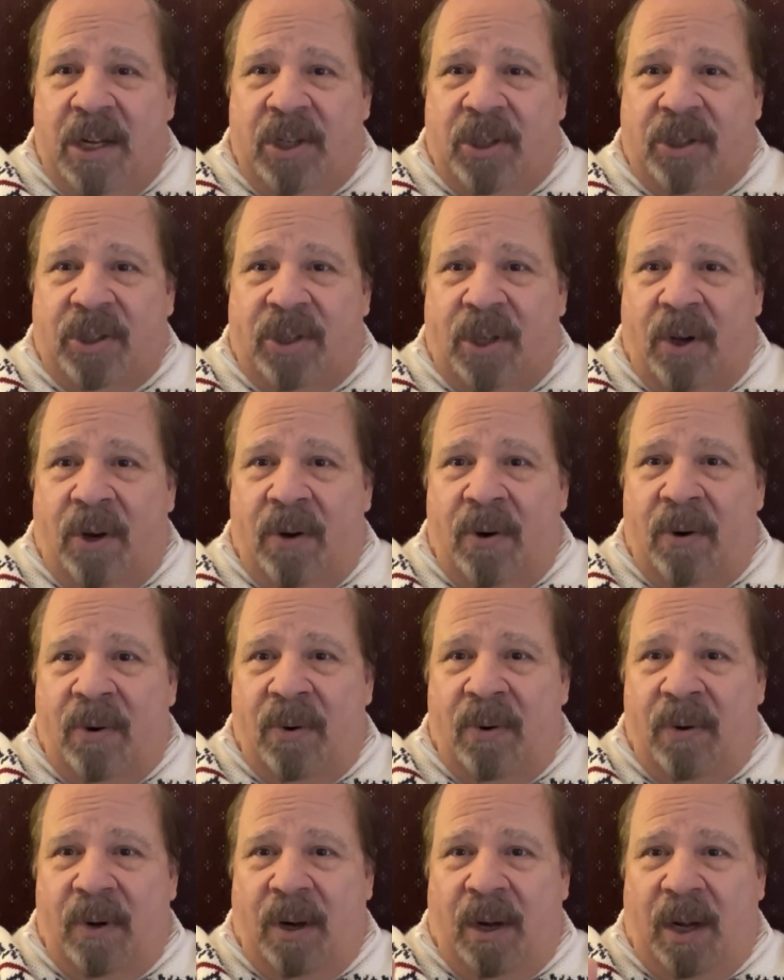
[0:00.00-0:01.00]

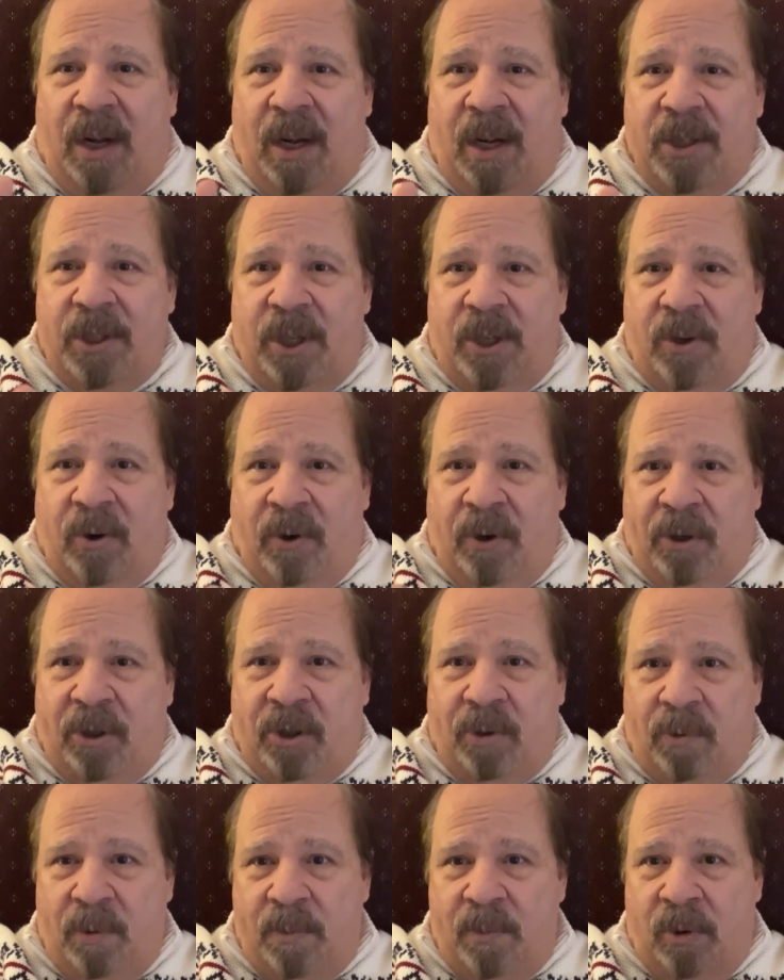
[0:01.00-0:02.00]
So in order
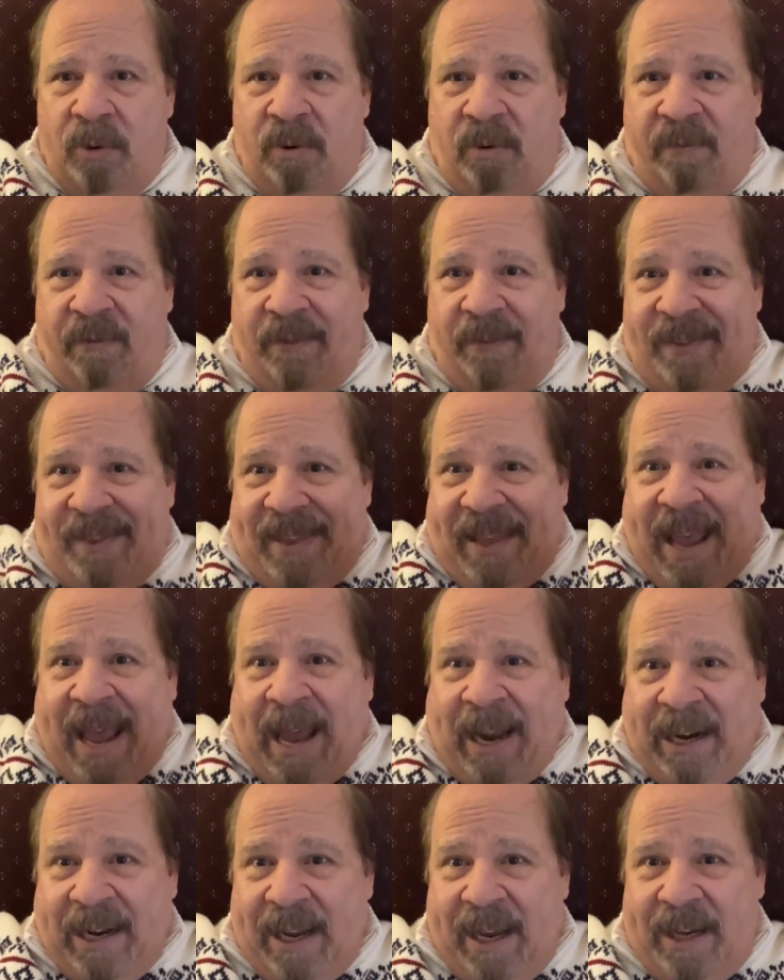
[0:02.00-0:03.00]
to remove
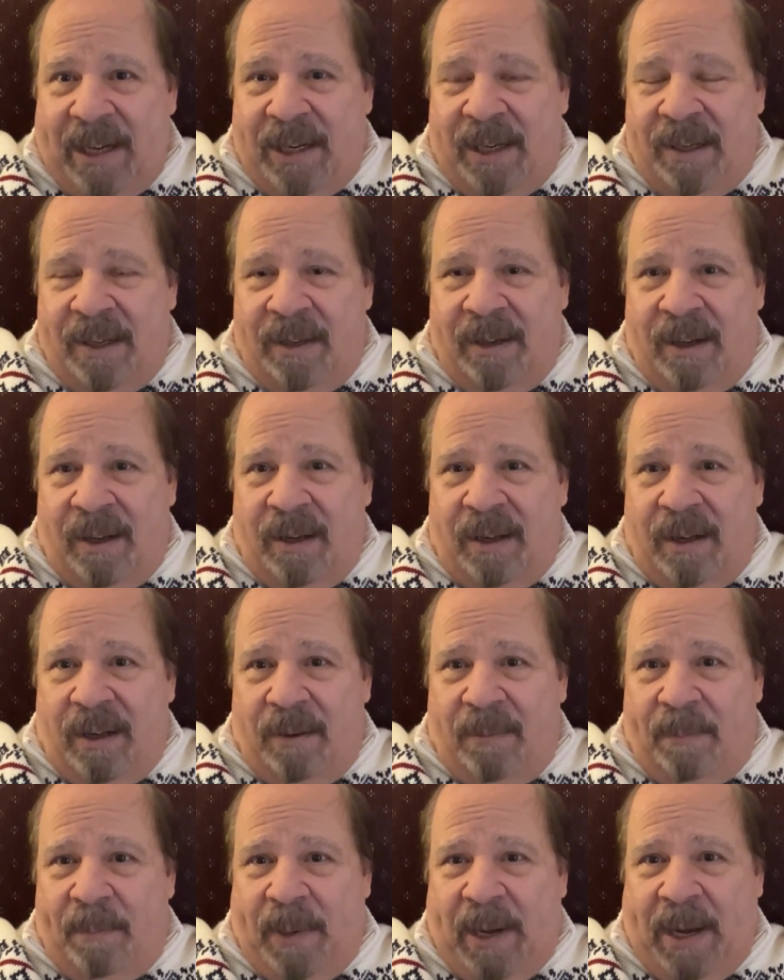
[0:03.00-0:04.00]
that kind of
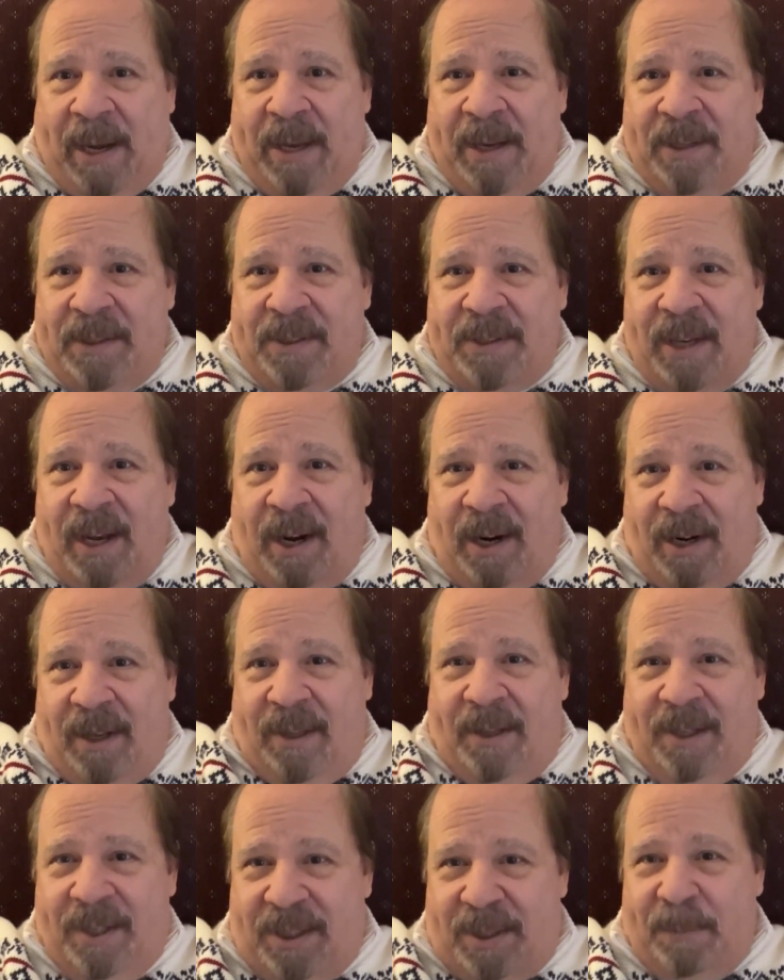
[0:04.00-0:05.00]
bias out
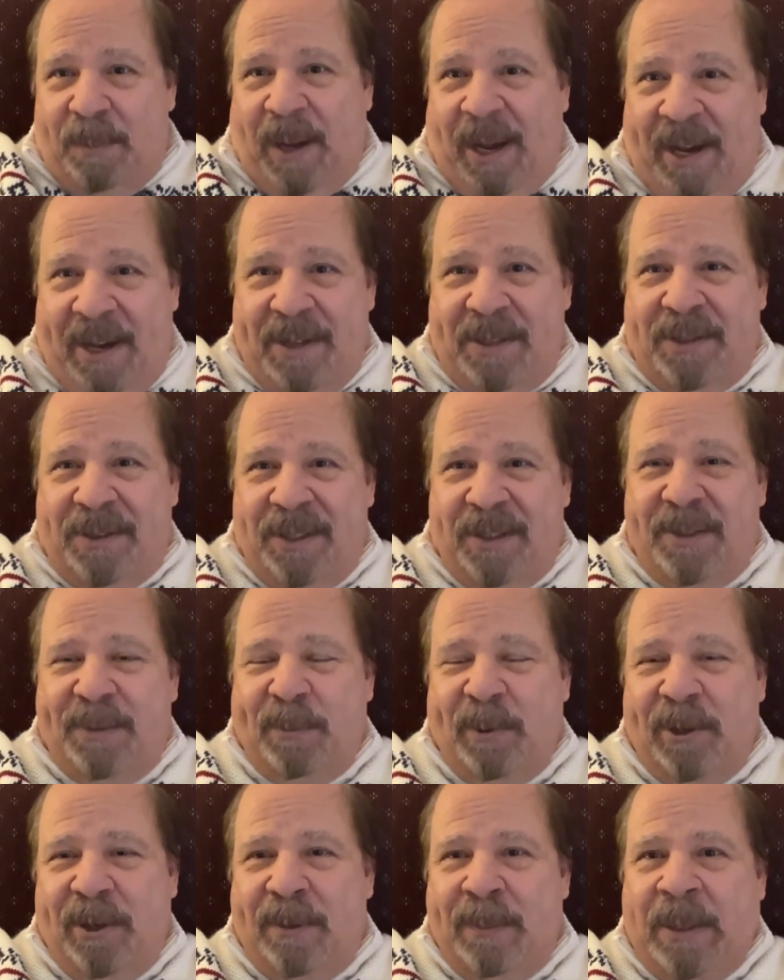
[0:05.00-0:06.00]
of this bias
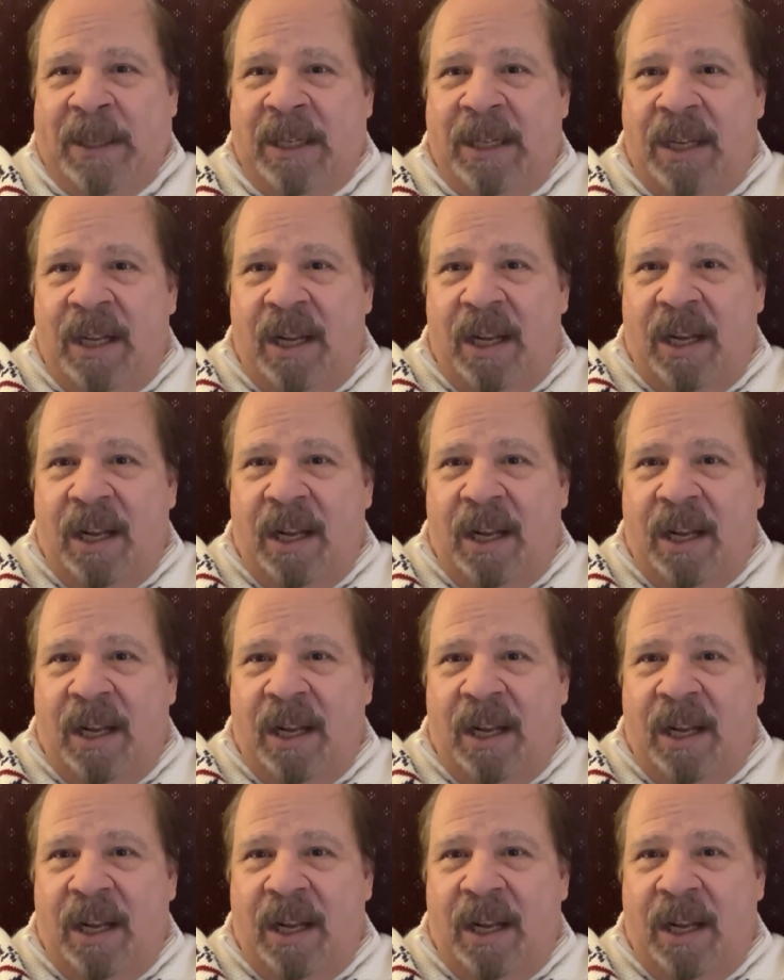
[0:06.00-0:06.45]
experiment,